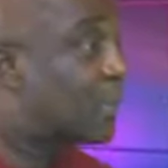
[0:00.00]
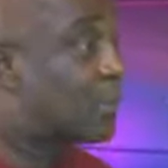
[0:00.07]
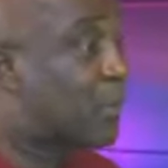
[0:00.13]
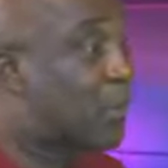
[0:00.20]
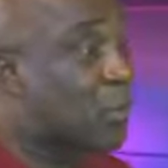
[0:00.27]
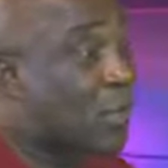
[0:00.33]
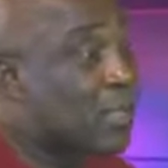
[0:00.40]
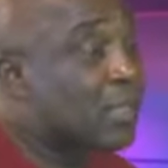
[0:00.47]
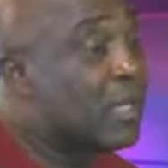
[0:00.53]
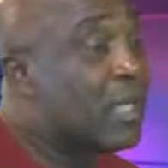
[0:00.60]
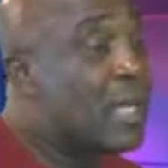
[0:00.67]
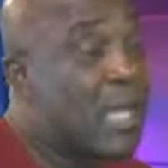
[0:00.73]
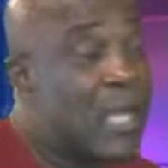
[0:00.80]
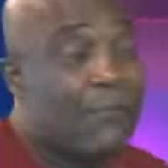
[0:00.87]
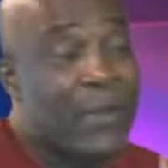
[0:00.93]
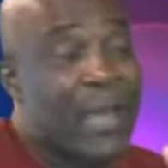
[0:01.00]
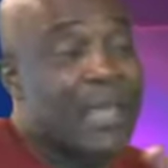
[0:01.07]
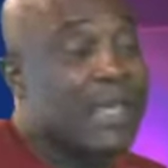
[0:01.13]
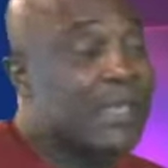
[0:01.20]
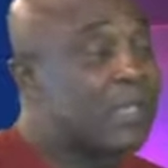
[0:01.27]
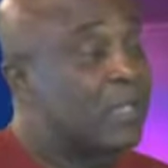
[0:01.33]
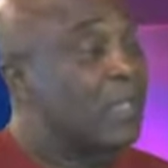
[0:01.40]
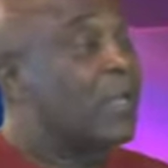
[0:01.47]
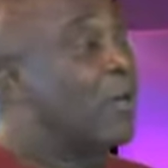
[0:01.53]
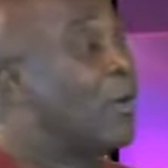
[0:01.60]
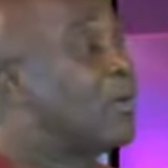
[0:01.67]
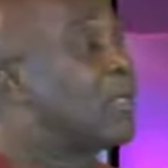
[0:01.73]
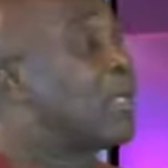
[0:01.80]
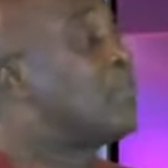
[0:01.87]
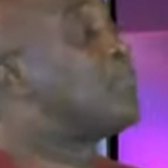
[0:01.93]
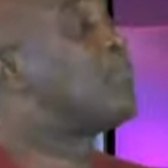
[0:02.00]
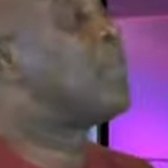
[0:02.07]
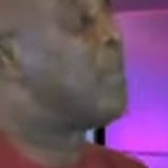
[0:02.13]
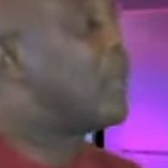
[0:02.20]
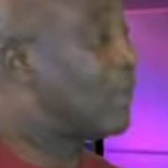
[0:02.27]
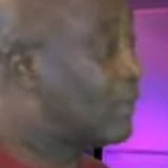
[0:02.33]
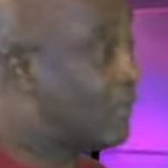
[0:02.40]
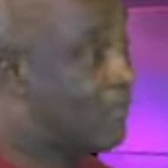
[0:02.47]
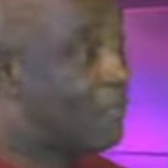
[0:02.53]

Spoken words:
Because if I eat 100 billion